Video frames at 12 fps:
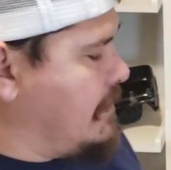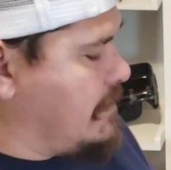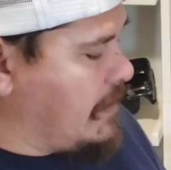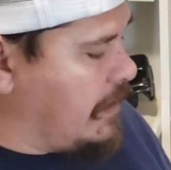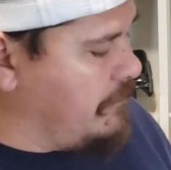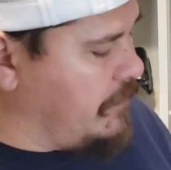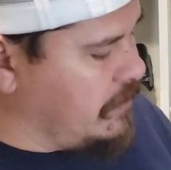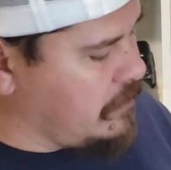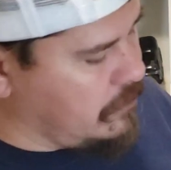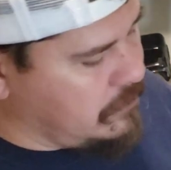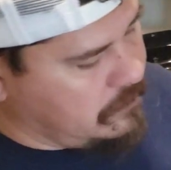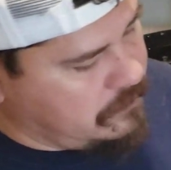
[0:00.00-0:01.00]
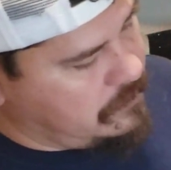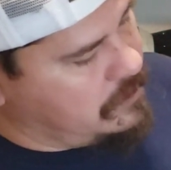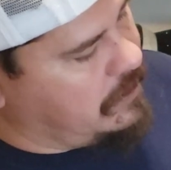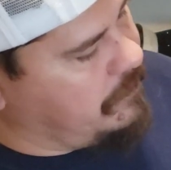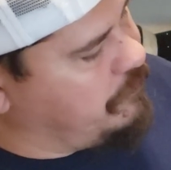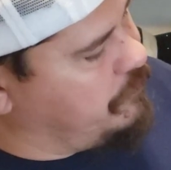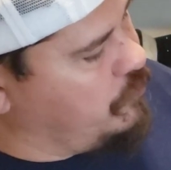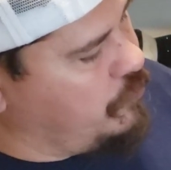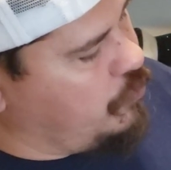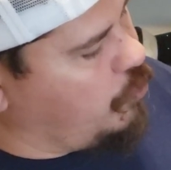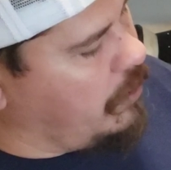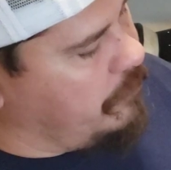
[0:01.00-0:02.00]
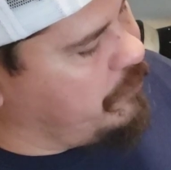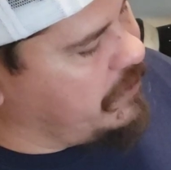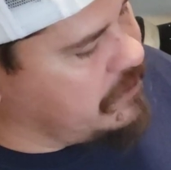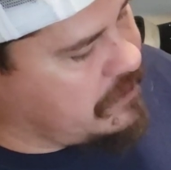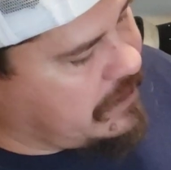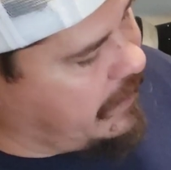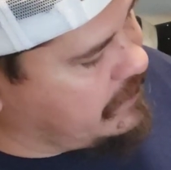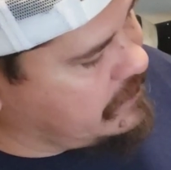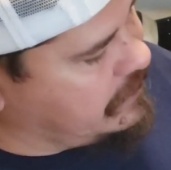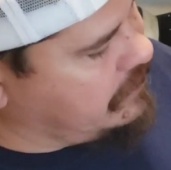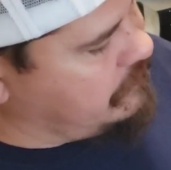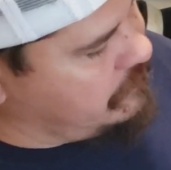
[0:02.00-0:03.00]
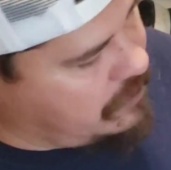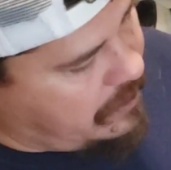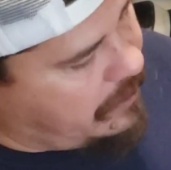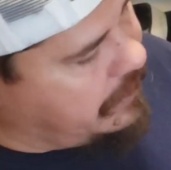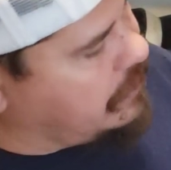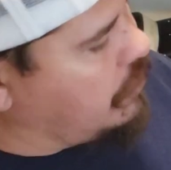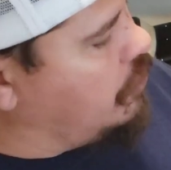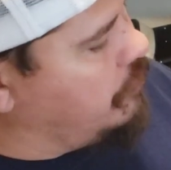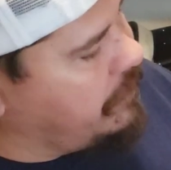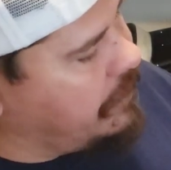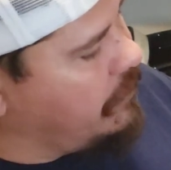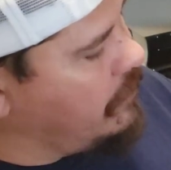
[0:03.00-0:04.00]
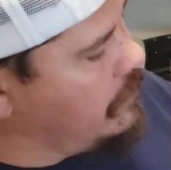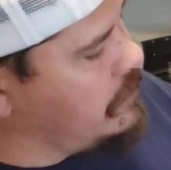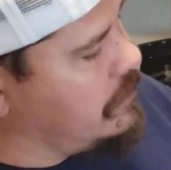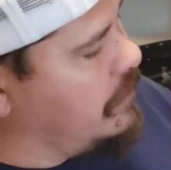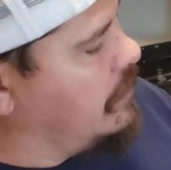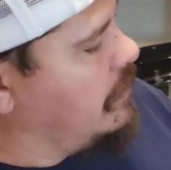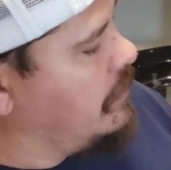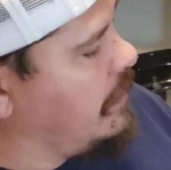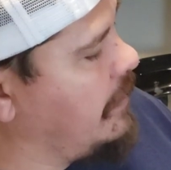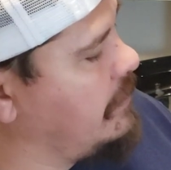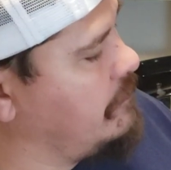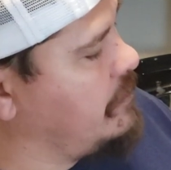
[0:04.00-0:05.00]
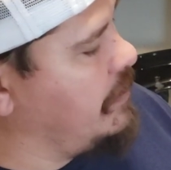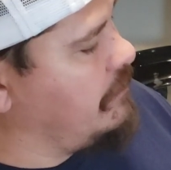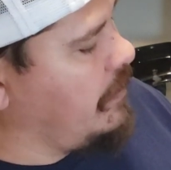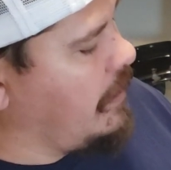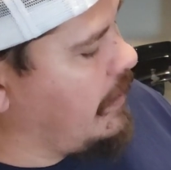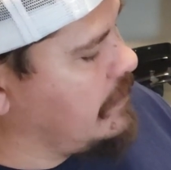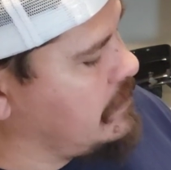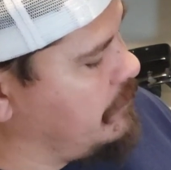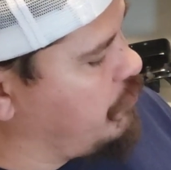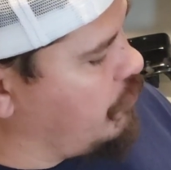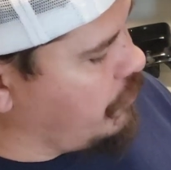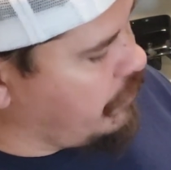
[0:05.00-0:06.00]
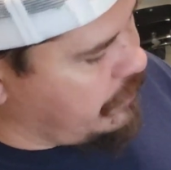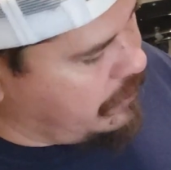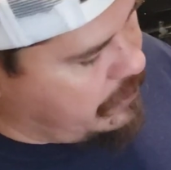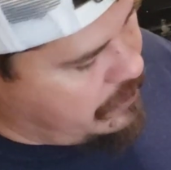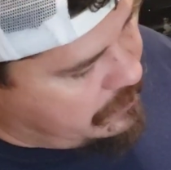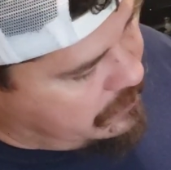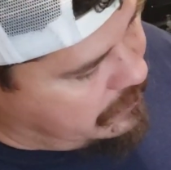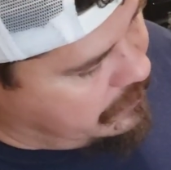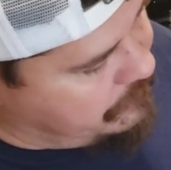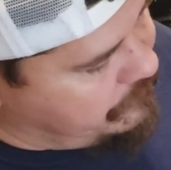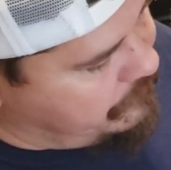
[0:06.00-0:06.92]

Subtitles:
the same vehicle, well-built chassis, honeycomb innards that give a lot of support. The